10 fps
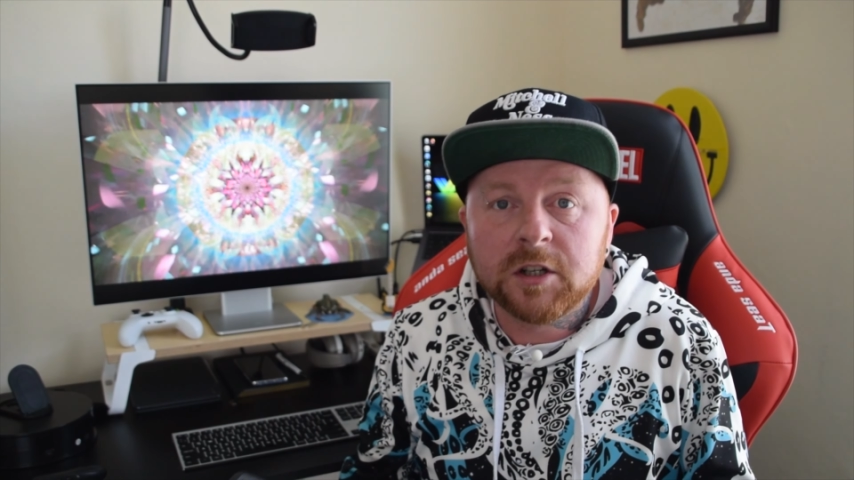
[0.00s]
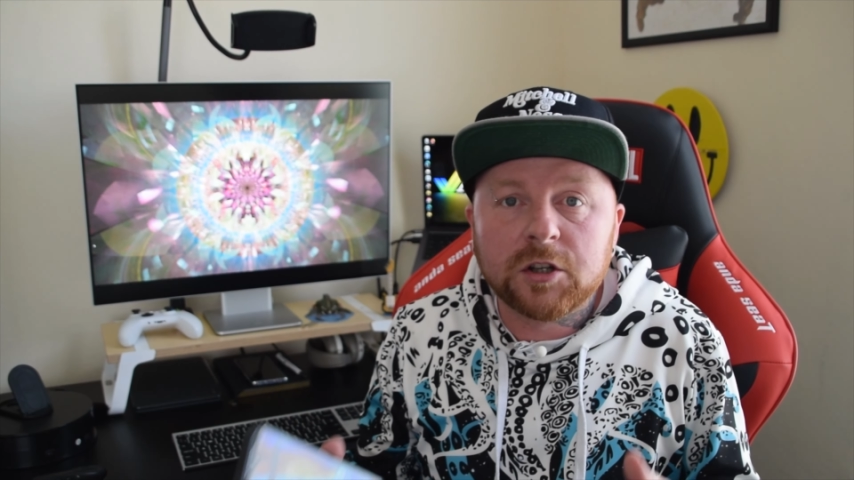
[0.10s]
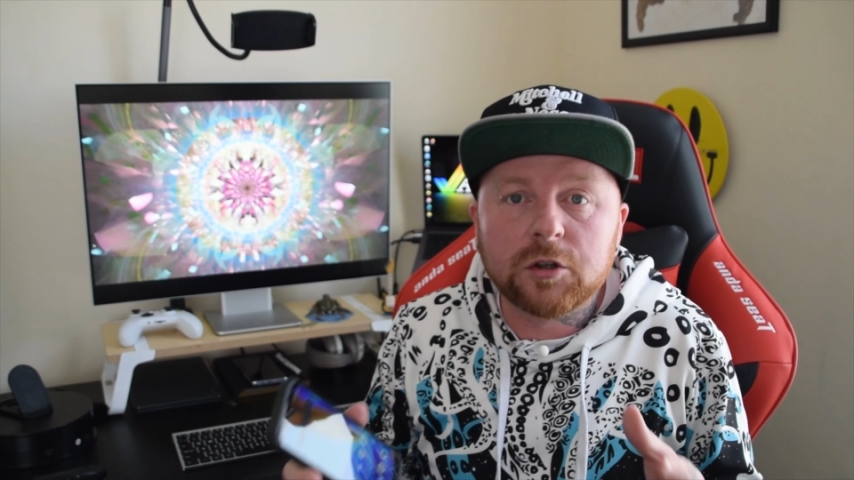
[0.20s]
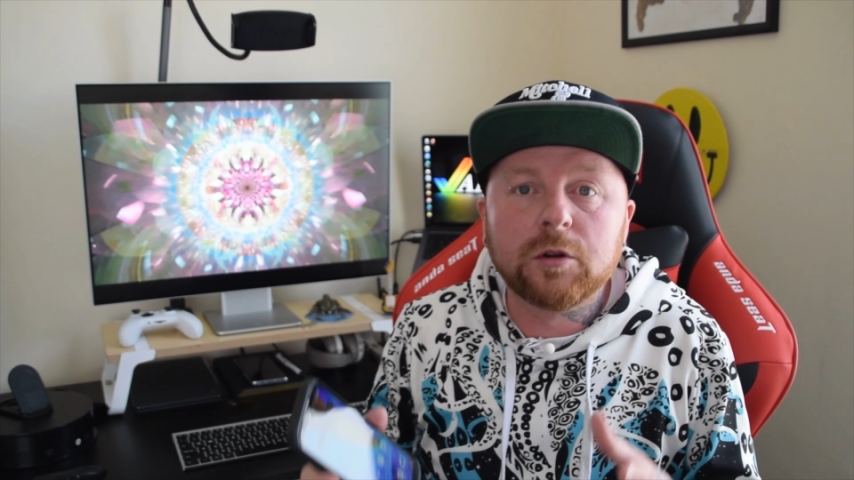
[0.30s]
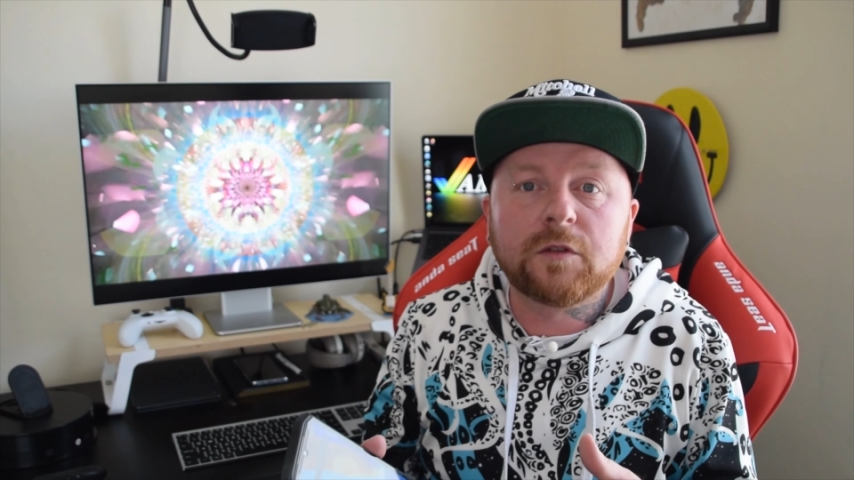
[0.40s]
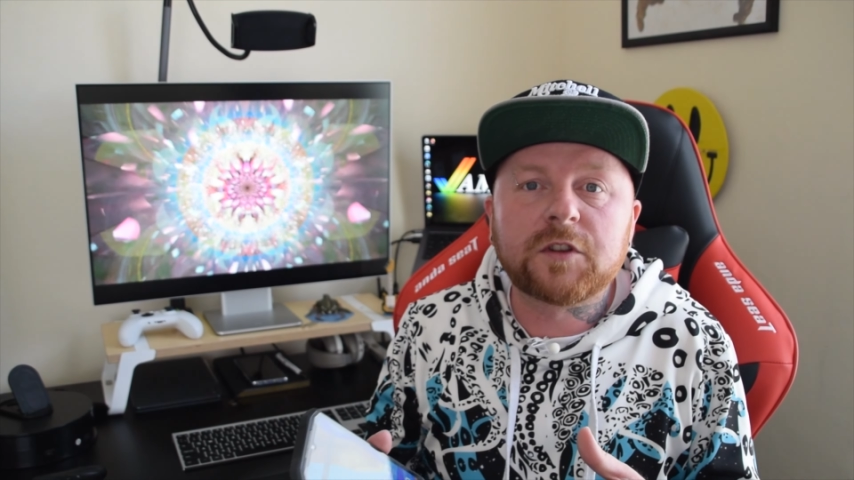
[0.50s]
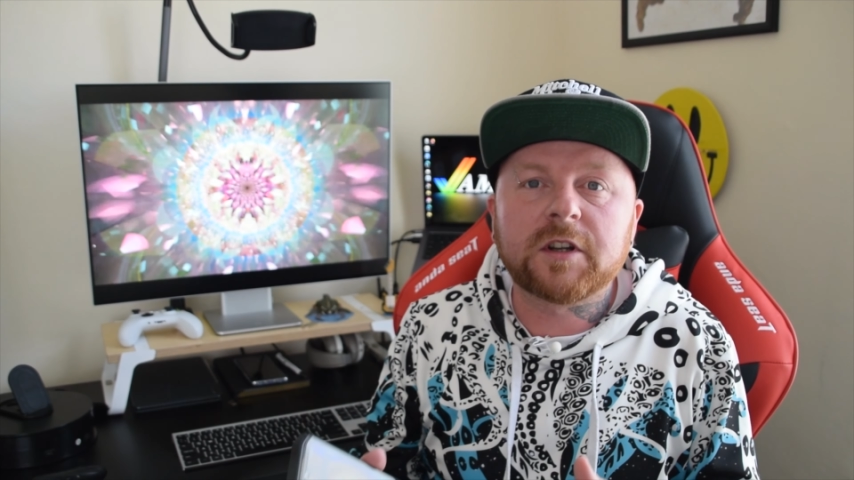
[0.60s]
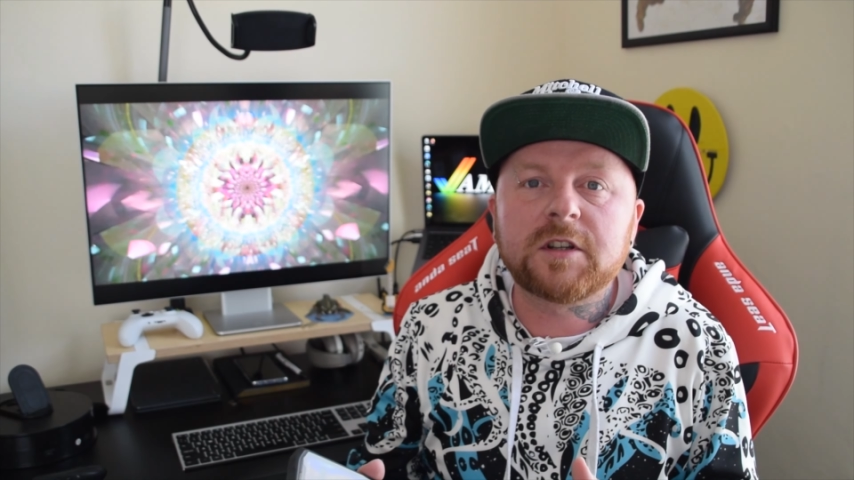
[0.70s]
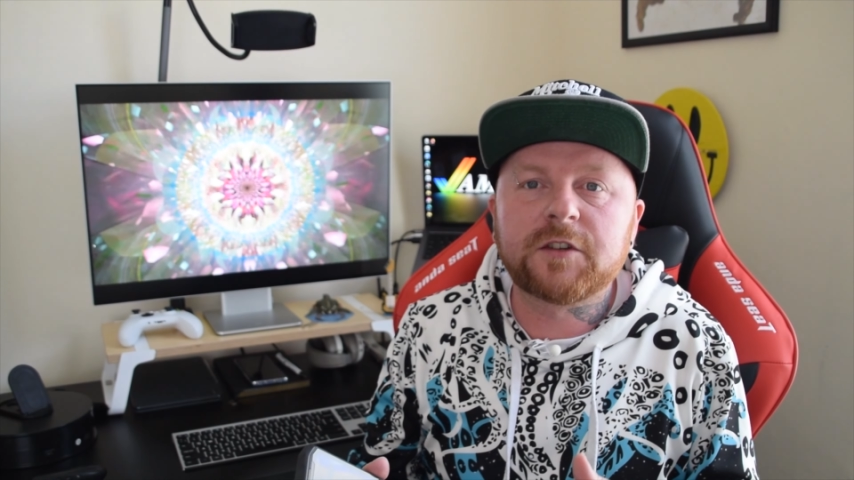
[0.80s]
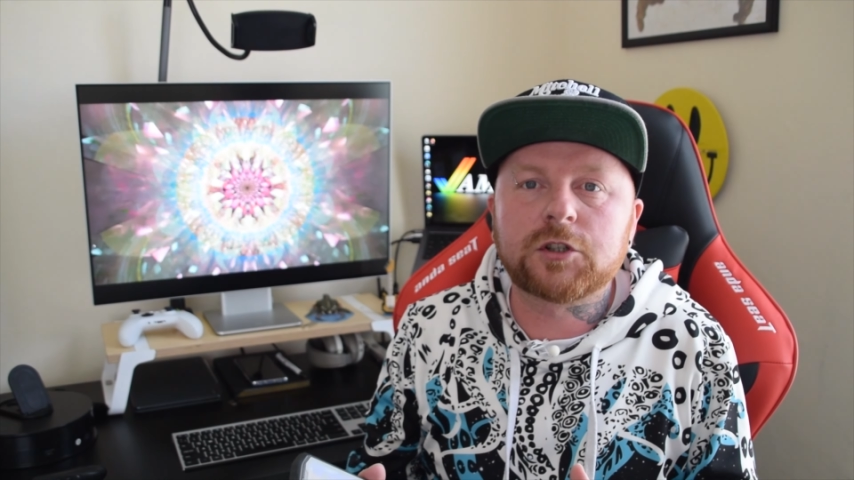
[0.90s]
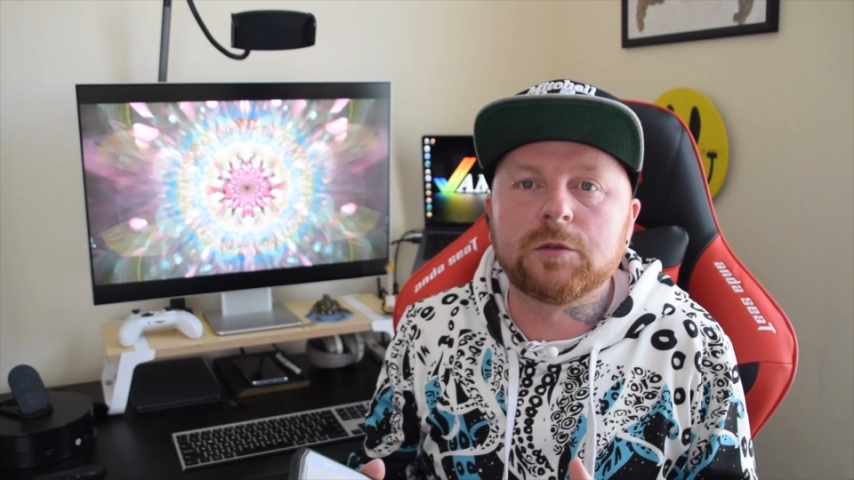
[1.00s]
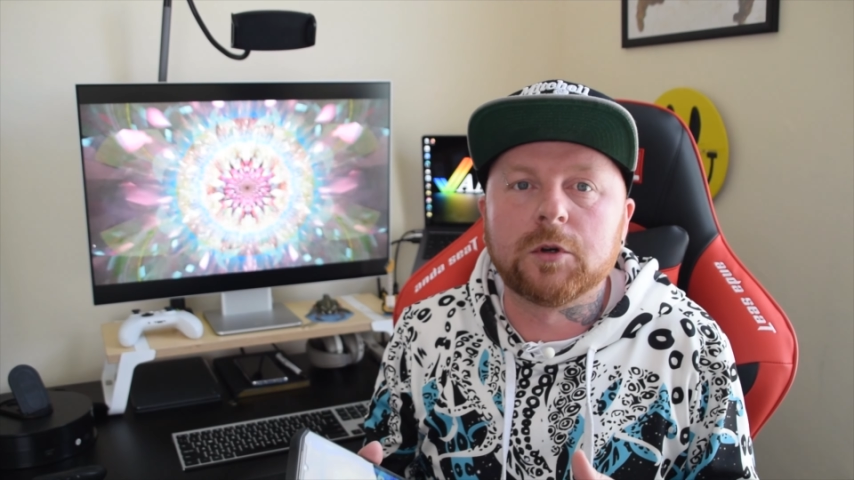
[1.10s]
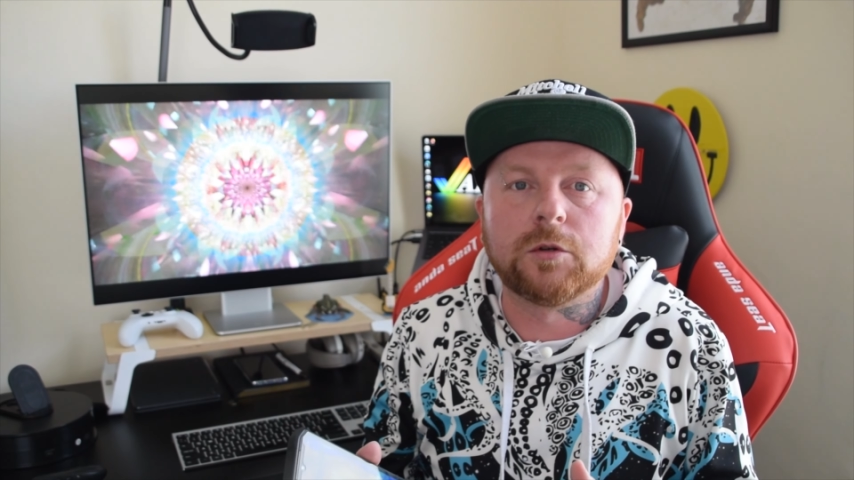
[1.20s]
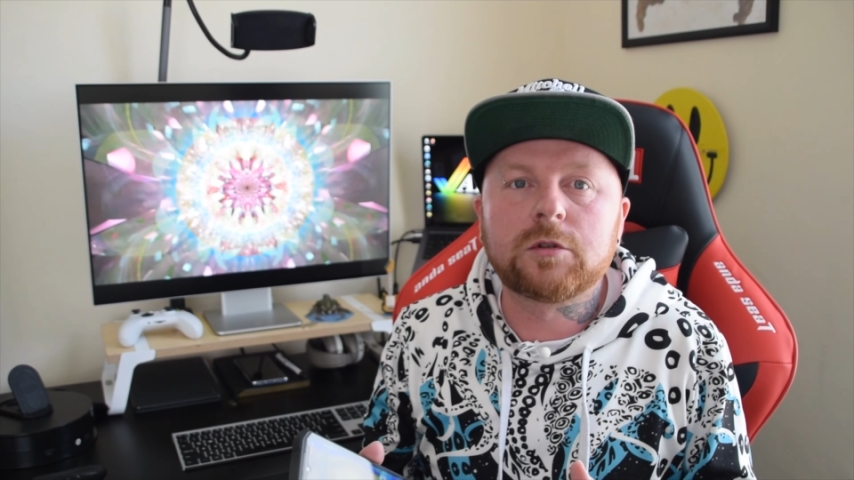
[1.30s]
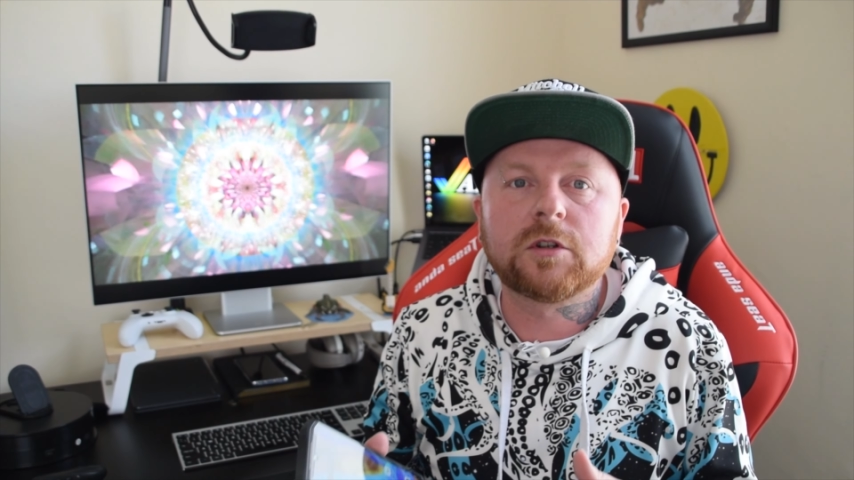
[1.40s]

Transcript: you'll love the night vision mode